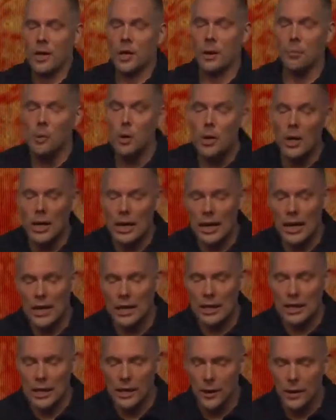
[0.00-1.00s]

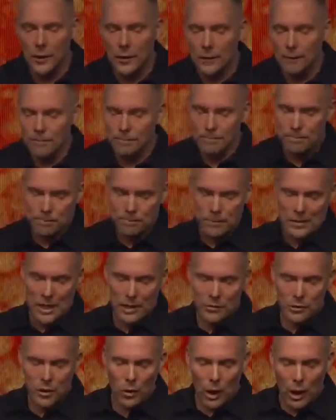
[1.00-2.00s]
communicating here.
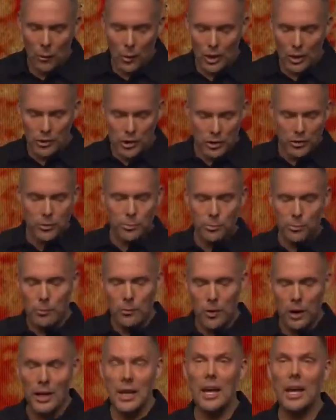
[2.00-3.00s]
And so I want to just,
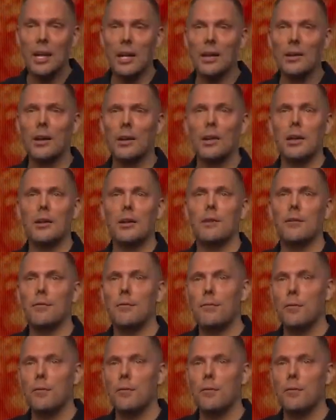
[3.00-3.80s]
again, in the